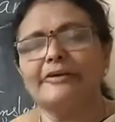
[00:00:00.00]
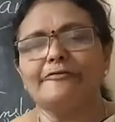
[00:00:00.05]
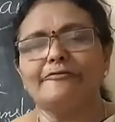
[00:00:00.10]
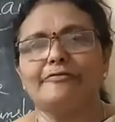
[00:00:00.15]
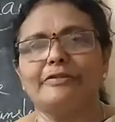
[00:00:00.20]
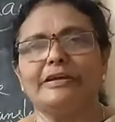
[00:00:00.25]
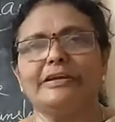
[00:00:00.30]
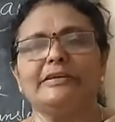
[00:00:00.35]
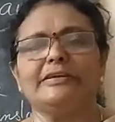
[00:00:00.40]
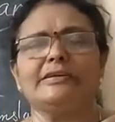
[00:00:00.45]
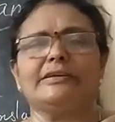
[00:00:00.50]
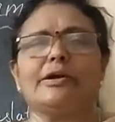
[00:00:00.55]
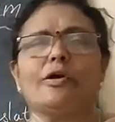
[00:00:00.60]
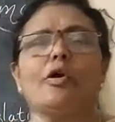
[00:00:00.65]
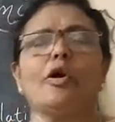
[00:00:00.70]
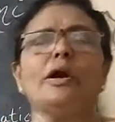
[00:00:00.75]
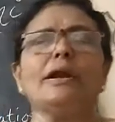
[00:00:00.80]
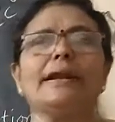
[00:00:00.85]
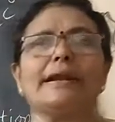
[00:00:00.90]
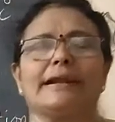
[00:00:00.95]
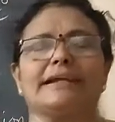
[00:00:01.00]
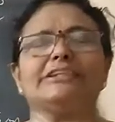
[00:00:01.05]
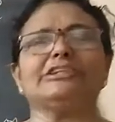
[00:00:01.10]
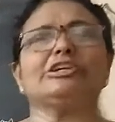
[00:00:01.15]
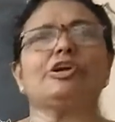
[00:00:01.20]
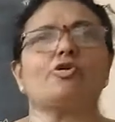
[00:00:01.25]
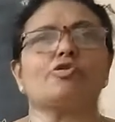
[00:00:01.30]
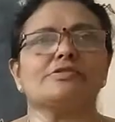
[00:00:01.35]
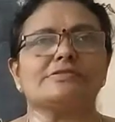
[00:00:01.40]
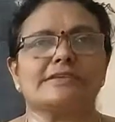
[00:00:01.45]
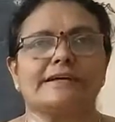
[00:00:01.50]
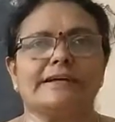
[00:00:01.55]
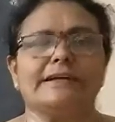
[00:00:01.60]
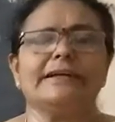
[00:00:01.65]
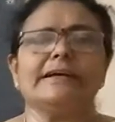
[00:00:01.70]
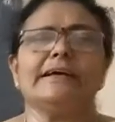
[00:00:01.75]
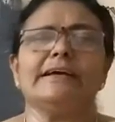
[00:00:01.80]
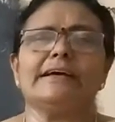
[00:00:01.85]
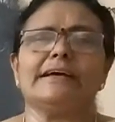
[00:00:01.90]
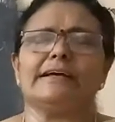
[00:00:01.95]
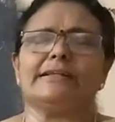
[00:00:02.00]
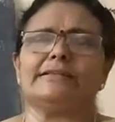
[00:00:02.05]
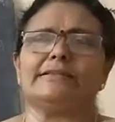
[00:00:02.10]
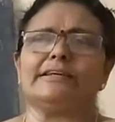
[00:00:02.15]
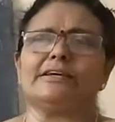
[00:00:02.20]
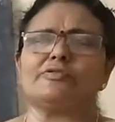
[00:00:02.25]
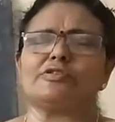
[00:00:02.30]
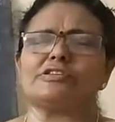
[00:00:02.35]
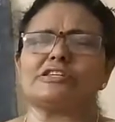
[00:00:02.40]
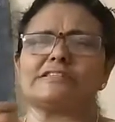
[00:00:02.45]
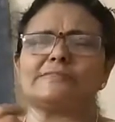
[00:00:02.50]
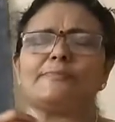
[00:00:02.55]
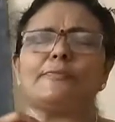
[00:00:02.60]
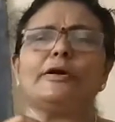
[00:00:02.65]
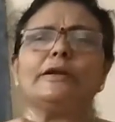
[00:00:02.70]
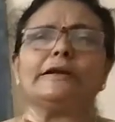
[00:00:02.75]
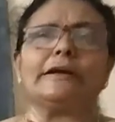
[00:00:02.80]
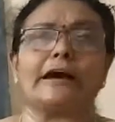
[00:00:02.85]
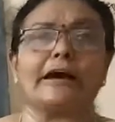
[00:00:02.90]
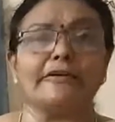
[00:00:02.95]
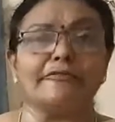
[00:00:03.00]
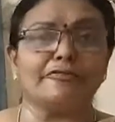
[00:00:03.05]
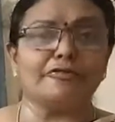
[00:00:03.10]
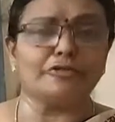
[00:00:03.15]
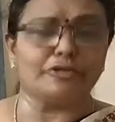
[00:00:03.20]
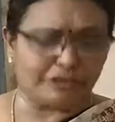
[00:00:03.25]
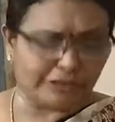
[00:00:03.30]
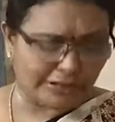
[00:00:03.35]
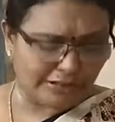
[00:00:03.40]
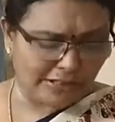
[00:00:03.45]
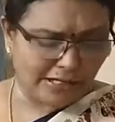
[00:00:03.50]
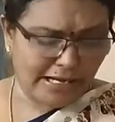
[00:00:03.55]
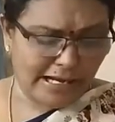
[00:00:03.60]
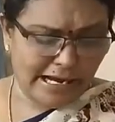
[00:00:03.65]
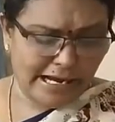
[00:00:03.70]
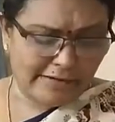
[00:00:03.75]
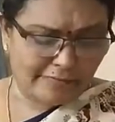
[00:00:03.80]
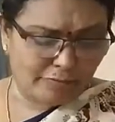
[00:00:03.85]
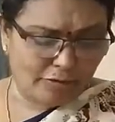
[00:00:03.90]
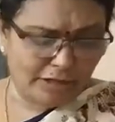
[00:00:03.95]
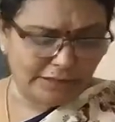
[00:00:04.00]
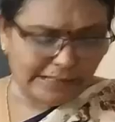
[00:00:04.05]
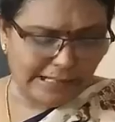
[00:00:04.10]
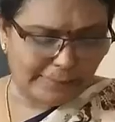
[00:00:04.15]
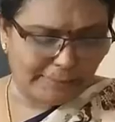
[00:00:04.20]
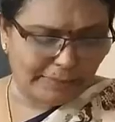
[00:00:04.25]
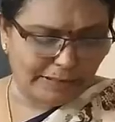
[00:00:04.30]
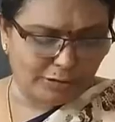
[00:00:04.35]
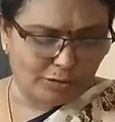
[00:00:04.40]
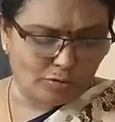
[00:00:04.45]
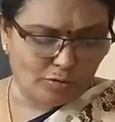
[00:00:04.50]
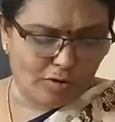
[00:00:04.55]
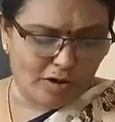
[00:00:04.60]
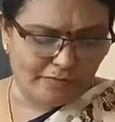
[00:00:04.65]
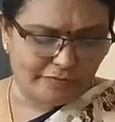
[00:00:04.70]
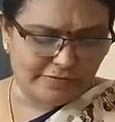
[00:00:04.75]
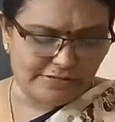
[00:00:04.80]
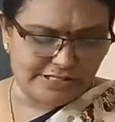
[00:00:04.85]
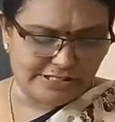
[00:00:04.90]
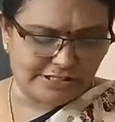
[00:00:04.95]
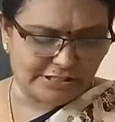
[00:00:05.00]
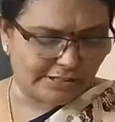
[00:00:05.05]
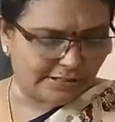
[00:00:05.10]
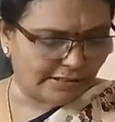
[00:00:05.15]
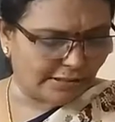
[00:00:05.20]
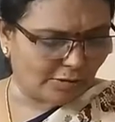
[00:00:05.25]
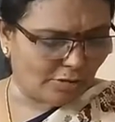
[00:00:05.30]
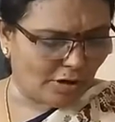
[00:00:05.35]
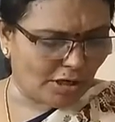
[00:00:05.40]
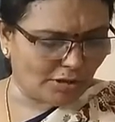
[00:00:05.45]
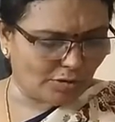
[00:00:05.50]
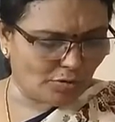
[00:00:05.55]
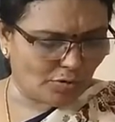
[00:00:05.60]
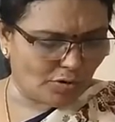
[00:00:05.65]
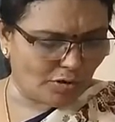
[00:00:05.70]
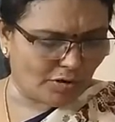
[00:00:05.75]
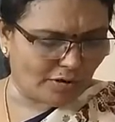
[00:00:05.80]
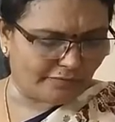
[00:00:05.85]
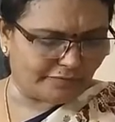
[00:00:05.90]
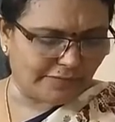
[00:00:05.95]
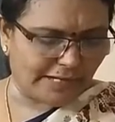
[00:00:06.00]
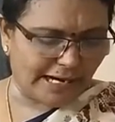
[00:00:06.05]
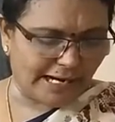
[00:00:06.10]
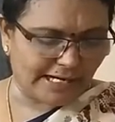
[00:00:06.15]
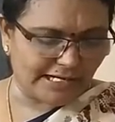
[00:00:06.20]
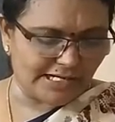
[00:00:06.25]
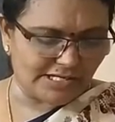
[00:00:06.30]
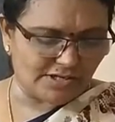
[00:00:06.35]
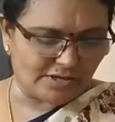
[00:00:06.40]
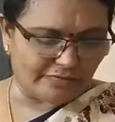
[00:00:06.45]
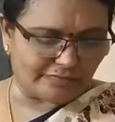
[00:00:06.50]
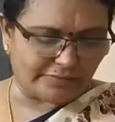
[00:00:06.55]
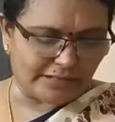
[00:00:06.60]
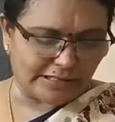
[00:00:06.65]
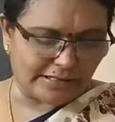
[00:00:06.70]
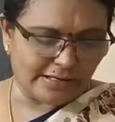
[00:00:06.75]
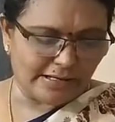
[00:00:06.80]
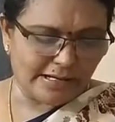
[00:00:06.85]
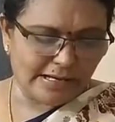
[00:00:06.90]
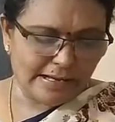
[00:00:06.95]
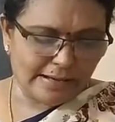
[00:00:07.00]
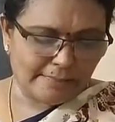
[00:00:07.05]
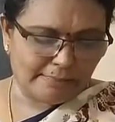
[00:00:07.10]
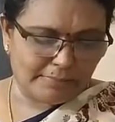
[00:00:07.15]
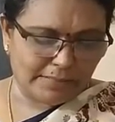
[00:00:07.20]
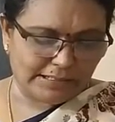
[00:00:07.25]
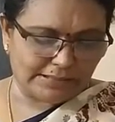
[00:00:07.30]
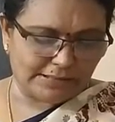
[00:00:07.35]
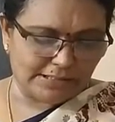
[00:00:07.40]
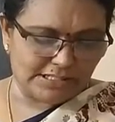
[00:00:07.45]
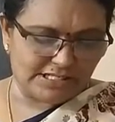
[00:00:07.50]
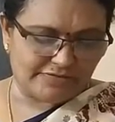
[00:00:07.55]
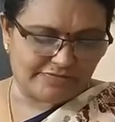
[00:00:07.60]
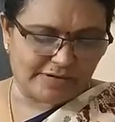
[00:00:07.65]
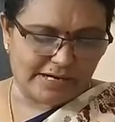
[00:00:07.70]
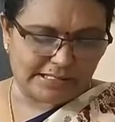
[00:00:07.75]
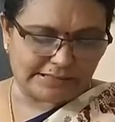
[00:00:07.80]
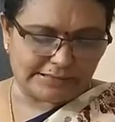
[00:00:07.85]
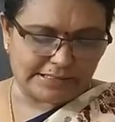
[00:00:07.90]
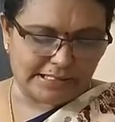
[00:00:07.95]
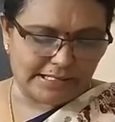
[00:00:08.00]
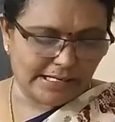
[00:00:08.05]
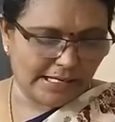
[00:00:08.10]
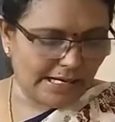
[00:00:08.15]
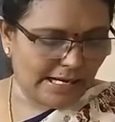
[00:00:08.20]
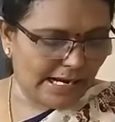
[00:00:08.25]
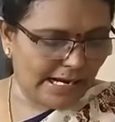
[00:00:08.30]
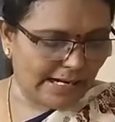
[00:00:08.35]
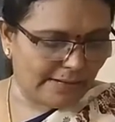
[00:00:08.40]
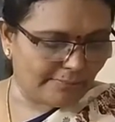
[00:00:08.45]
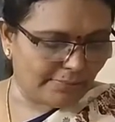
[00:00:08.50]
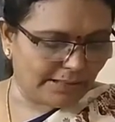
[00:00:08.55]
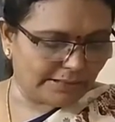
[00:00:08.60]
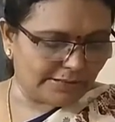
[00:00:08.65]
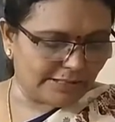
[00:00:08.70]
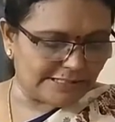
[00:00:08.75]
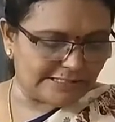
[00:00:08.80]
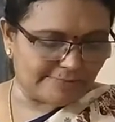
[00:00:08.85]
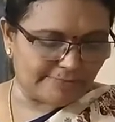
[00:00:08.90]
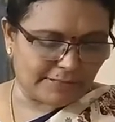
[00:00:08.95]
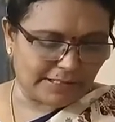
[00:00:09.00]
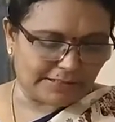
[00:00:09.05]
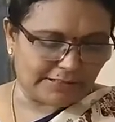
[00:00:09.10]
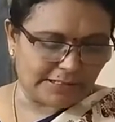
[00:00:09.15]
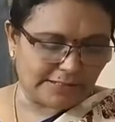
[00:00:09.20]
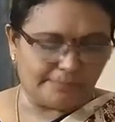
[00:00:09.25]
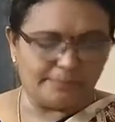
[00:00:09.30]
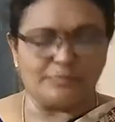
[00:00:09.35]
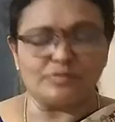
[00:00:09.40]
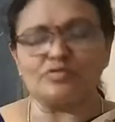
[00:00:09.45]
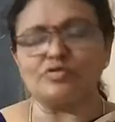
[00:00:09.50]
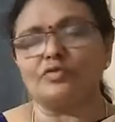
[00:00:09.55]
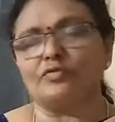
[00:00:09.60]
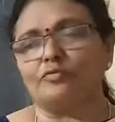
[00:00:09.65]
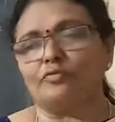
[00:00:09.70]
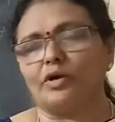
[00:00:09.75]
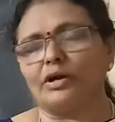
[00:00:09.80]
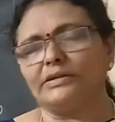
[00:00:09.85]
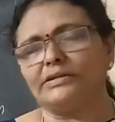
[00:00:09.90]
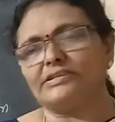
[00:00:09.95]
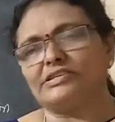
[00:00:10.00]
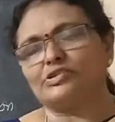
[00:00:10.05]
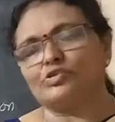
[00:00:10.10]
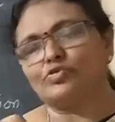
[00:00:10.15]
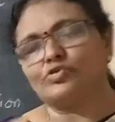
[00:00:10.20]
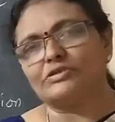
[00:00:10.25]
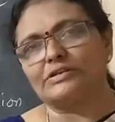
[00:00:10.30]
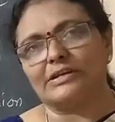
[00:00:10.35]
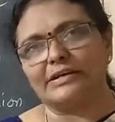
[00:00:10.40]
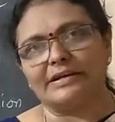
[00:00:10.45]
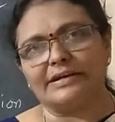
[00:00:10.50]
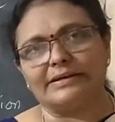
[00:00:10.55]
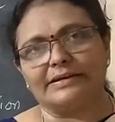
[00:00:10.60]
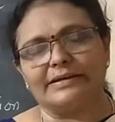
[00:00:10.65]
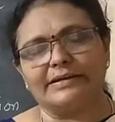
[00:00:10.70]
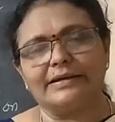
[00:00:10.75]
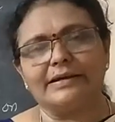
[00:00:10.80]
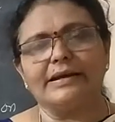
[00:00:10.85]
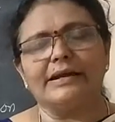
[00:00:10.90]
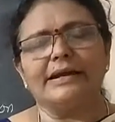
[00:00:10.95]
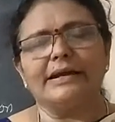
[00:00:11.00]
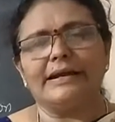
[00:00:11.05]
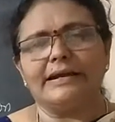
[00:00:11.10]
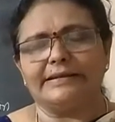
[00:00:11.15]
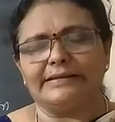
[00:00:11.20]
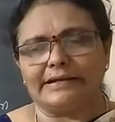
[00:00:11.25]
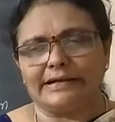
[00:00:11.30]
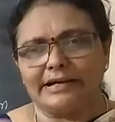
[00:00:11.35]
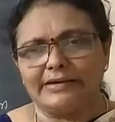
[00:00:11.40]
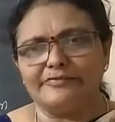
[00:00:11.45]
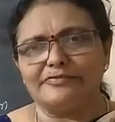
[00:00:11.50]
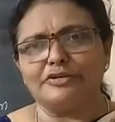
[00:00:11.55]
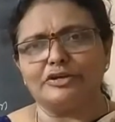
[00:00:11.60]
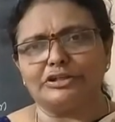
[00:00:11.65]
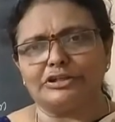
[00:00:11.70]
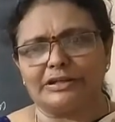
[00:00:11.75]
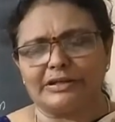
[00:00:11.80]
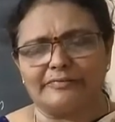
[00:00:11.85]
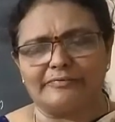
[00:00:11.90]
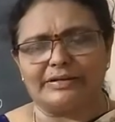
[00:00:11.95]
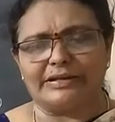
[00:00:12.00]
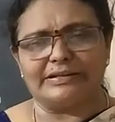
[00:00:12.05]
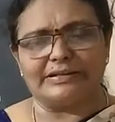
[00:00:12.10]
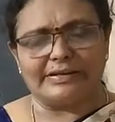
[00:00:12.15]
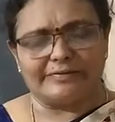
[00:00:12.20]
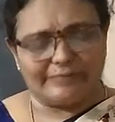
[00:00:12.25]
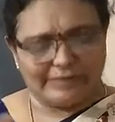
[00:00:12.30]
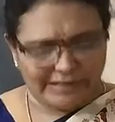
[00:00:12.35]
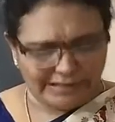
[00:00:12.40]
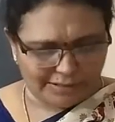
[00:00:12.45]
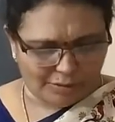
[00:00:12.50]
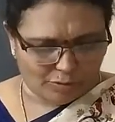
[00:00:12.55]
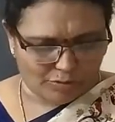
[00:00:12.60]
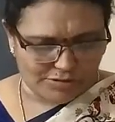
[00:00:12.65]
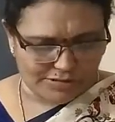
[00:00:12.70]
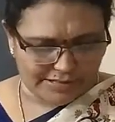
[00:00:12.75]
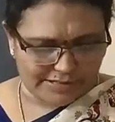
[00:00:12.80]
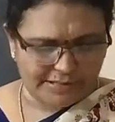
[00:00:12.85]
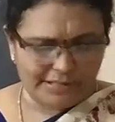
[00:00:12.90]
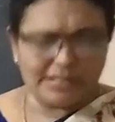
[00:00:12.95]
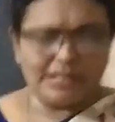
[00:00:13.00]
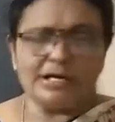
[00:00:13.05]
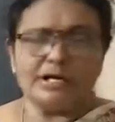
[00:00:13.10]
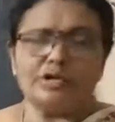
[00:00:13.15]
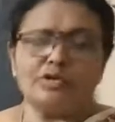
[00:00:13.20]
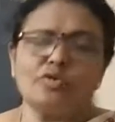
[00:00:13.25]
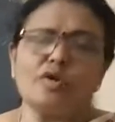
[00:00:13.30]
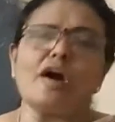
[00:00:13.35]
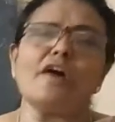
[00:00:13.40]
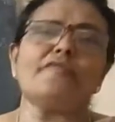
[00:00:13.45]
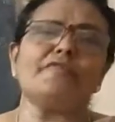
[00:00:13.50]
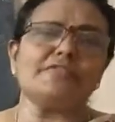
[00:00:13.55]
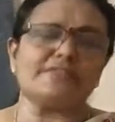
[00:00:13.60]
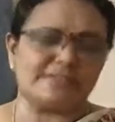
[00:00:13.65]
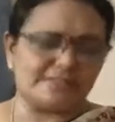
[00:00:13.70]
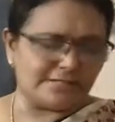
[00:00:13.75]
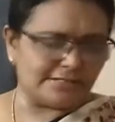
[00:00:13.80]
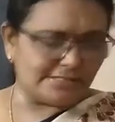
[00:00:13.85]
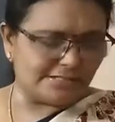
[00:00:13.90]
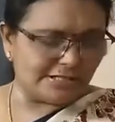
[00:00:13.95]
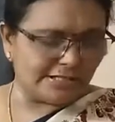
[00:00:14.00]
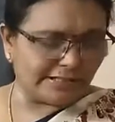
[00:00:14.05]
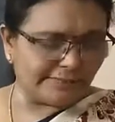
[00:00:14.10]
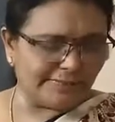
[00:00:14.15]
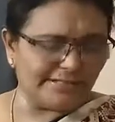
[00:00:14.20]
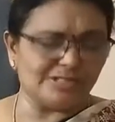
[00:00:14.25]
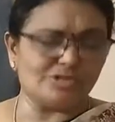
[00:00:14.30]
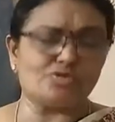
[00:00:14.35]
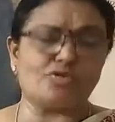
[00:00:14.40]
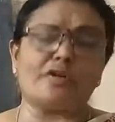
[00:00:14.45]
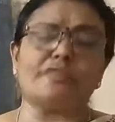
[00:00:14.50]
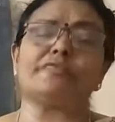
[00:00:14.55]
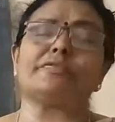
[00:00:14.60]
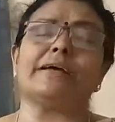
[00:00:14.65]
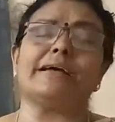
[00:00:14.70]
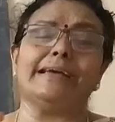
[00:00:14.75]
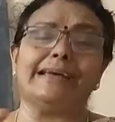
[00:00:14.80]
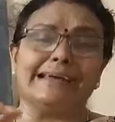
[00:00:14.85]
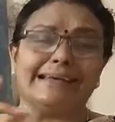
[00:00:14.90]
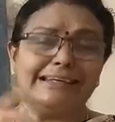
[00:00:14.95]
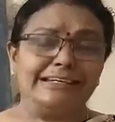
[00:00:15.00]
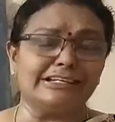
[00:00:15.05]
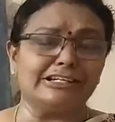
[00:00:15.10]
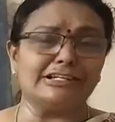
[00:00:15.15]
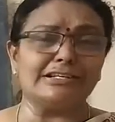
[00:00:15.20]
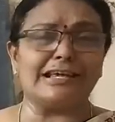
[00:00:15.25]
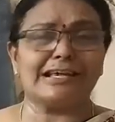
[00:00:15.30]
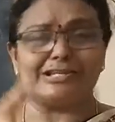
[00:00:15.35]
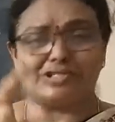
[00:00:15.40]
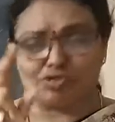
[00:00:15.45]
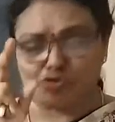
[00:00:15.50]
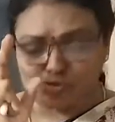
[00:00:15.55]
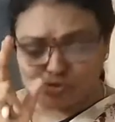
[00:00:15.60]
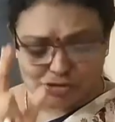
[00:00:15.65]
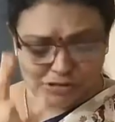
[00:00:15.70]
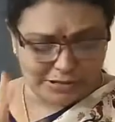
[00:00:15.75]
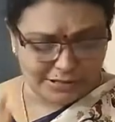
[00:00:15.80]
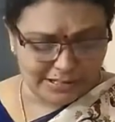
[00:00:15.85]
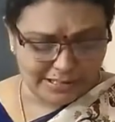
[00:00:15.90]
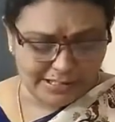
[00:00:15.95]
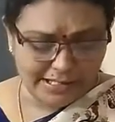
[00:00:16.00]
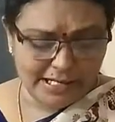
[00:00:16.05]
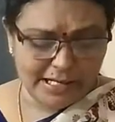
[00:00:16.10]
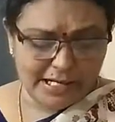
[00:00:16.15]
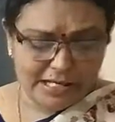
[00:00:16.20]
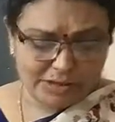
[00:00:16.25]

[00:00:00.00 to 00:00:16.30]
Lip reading: When they all rushed outside, there was a small confusion. And what happened? Two of his children caught hold of the hands of their mother's father and mother's brother. So what these two children did in the confusion, when they went outside, two of his children, means two of Ignatius has two children.